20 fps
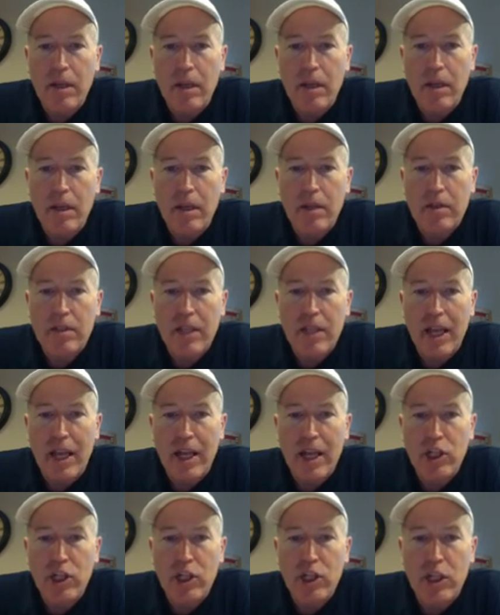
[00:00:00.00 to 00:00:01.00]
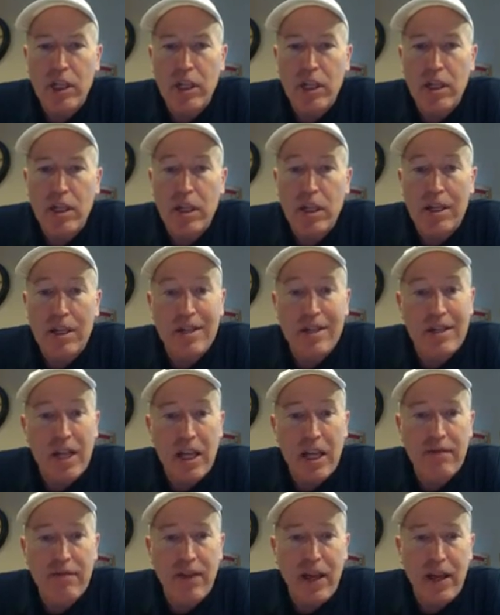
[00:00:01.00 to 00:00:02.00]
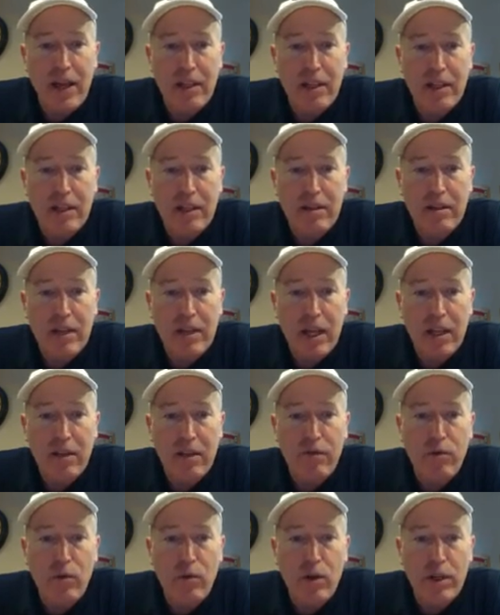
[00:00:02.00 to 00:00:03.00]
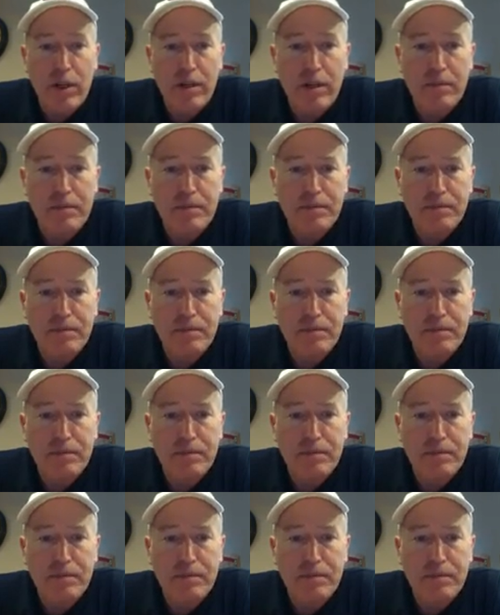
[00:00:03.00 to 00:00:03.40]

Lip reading: Is actually in Death Valley, California,